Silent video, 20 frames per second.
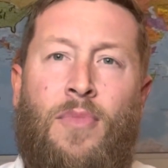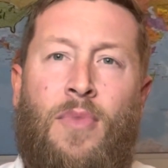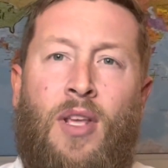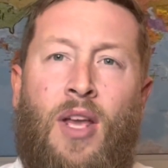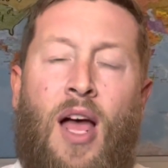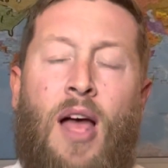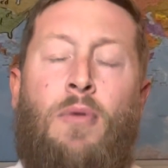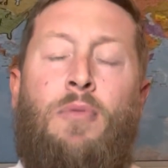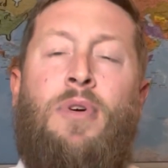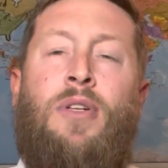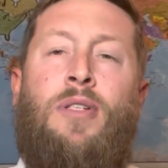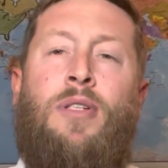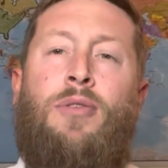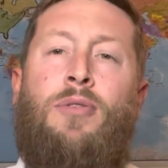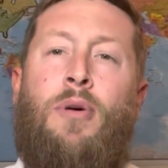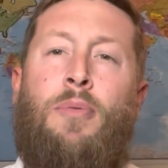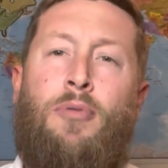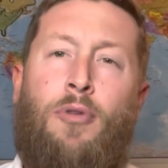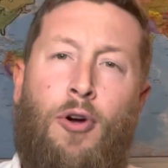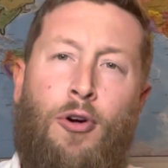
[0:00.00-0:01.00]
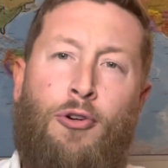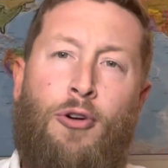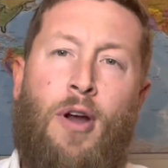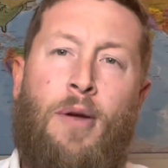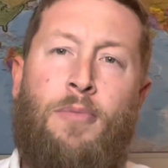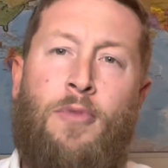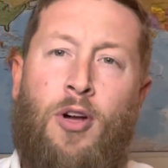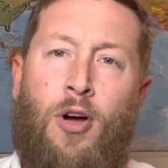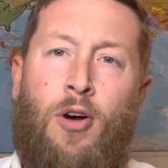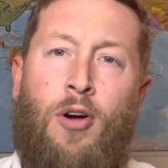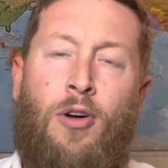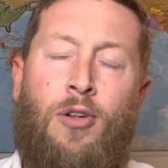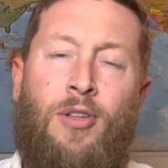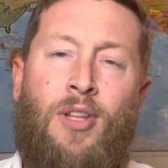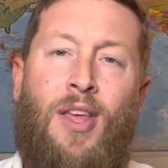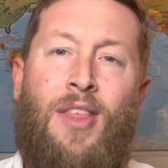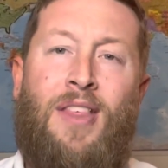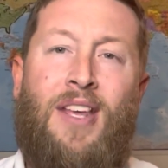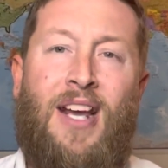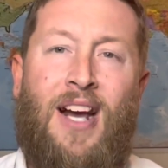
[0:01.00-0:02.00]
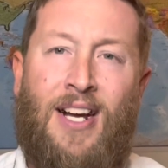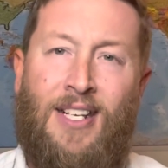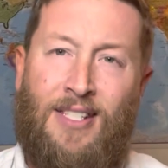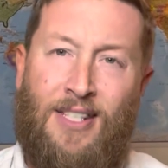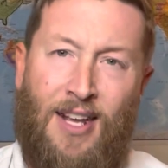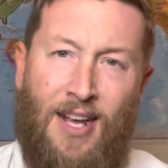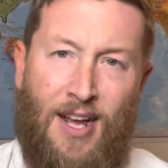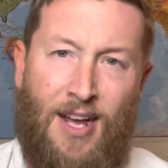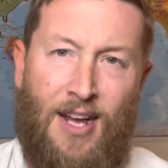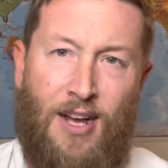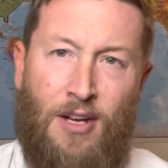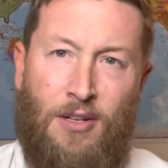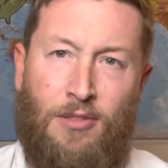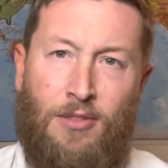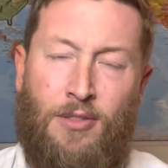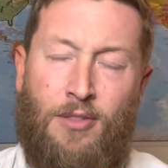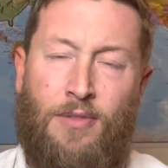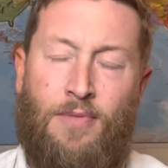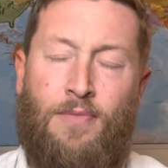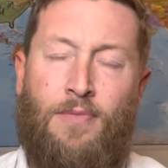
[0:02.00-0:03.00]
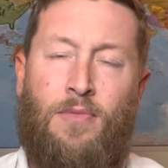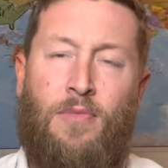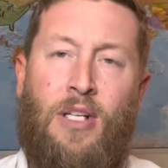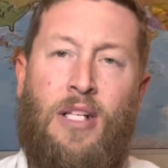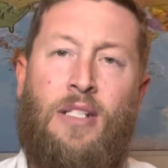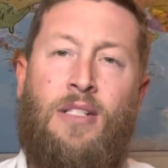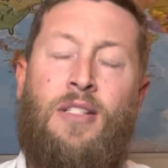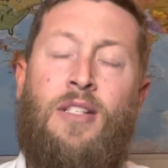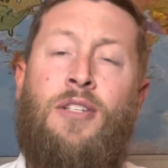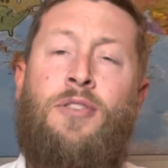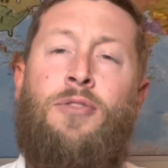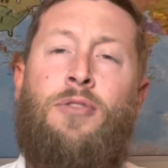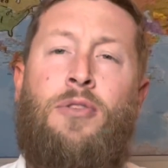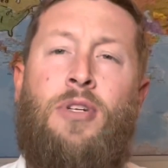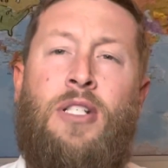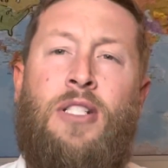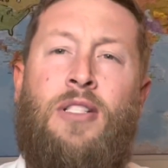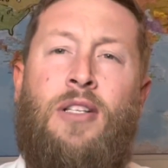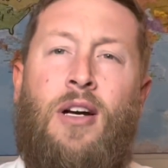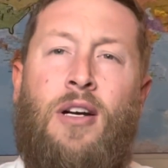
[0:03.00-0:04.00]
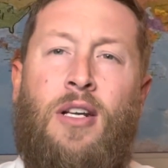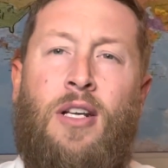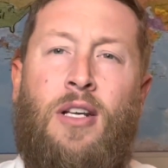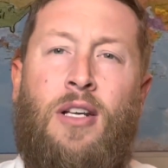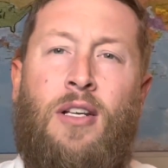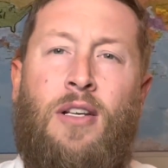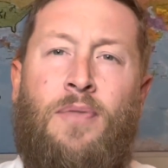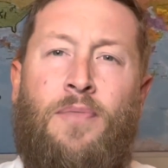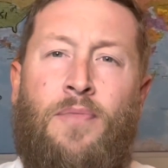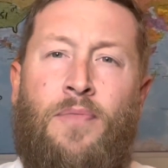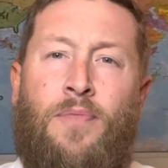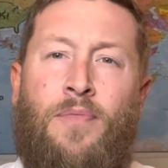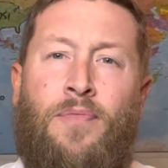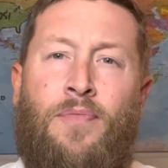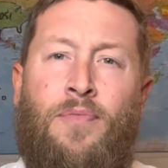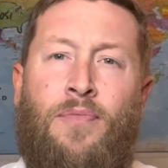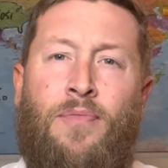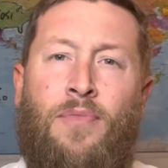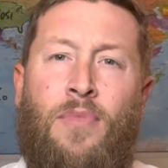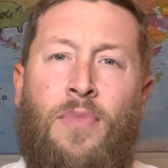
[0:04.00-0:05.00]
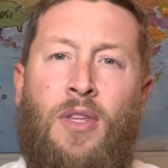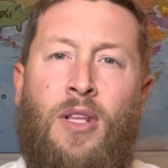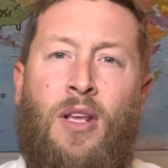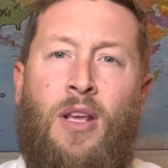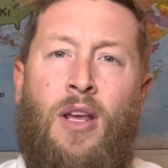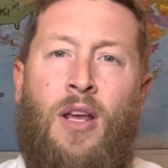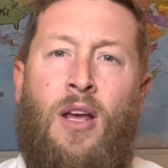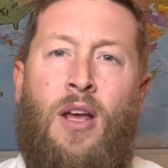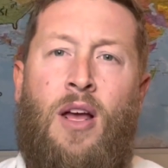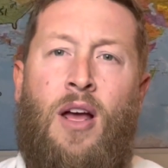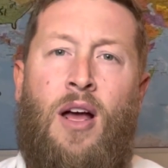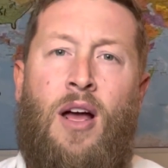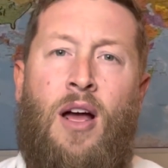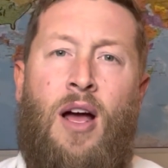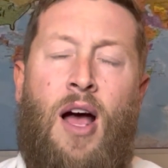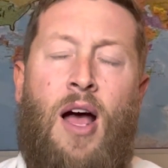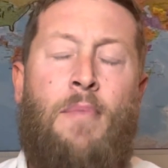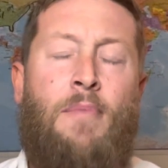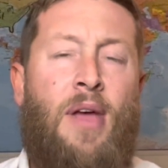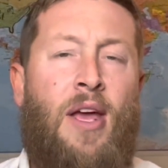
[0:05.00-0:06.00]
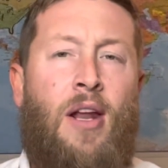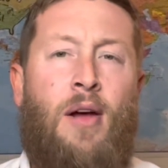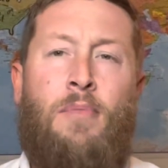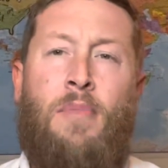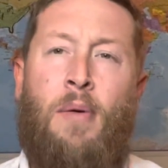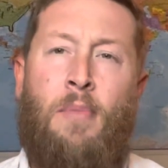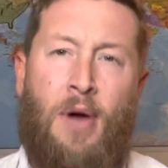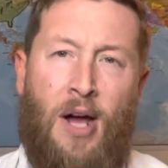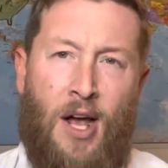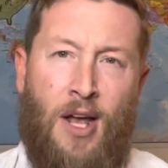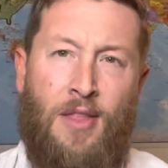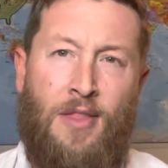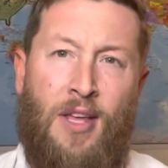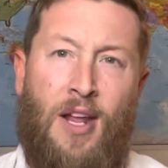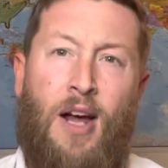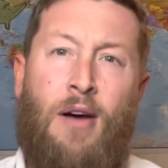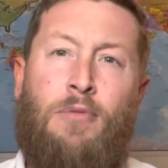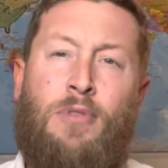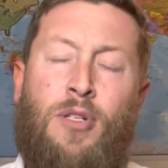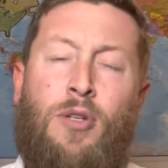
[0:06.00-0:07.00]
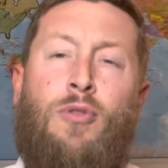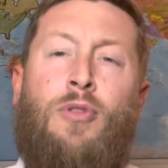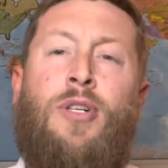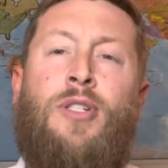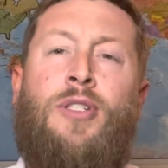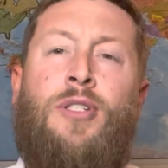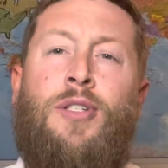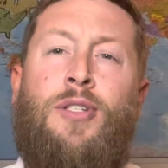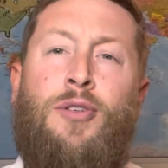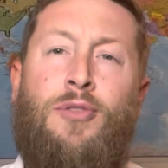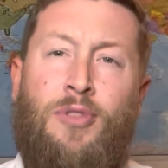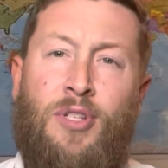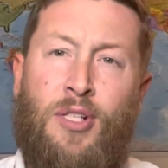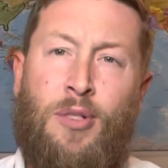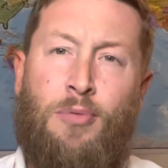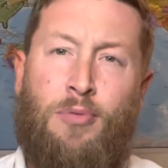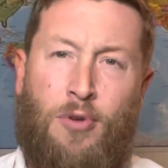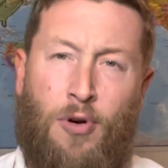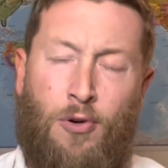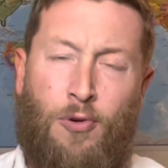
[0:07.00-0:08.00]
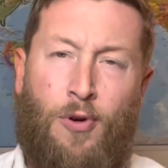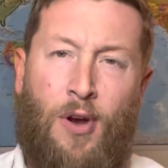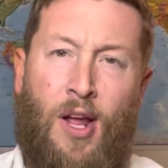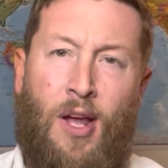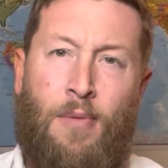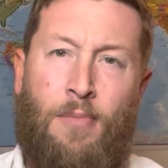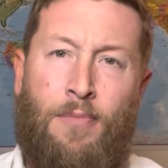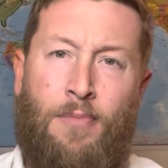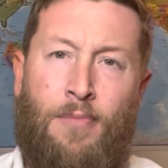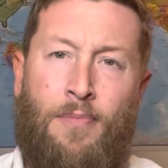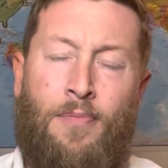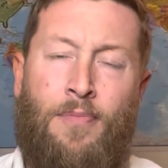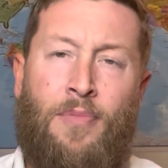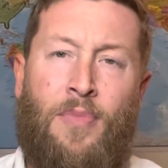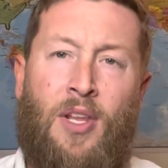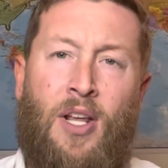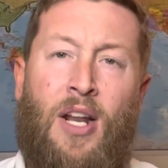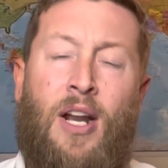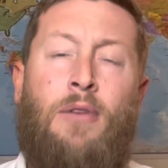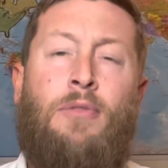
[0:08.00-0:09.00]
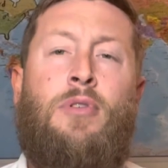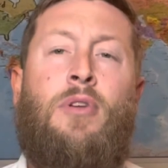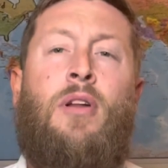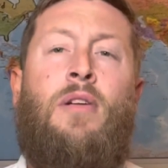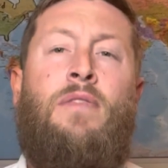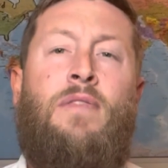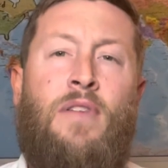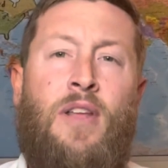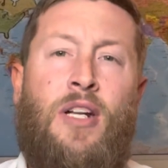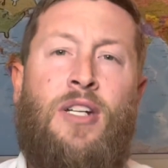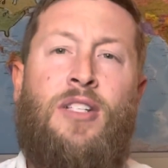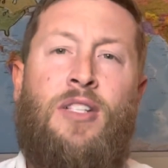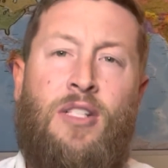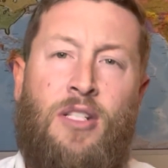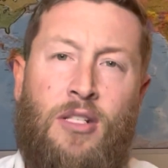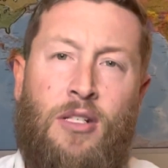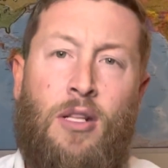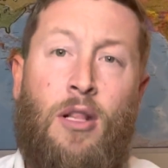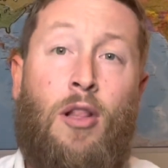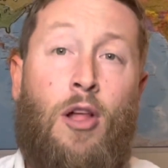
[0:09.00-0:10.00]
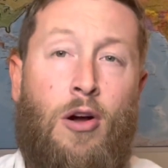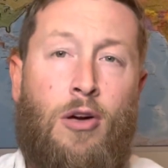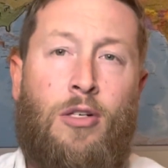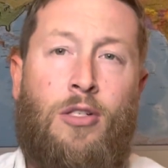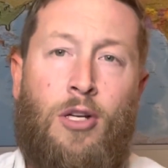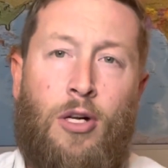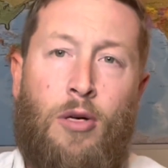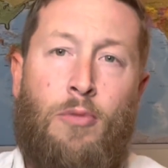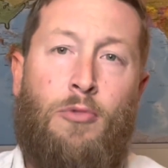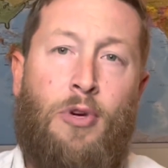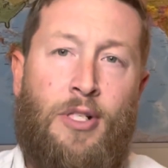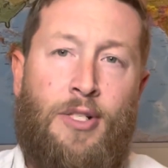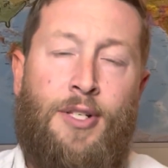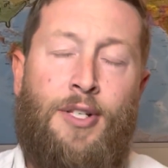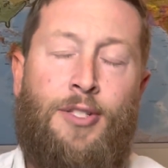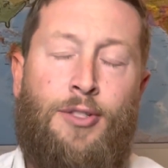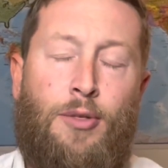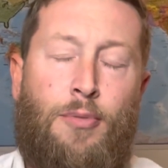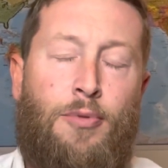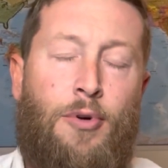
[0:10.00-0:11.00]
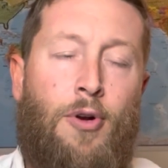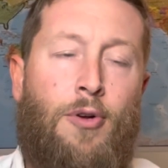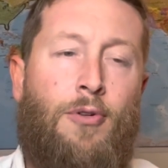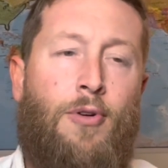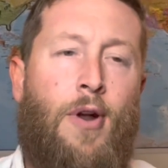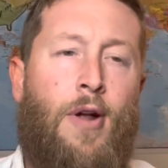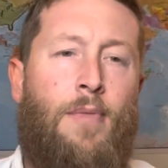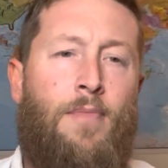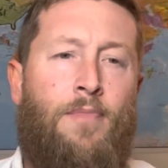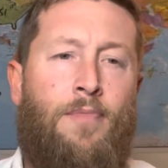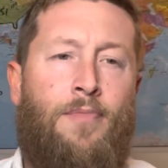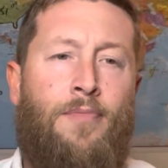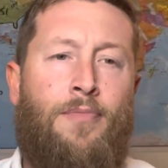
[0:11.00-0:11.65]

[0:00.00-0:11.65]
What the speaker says: I went to a program called the Isaiah House in Central Kentucky. I made up my mind that I was going to do this program and I was going to finish this long-term residential program.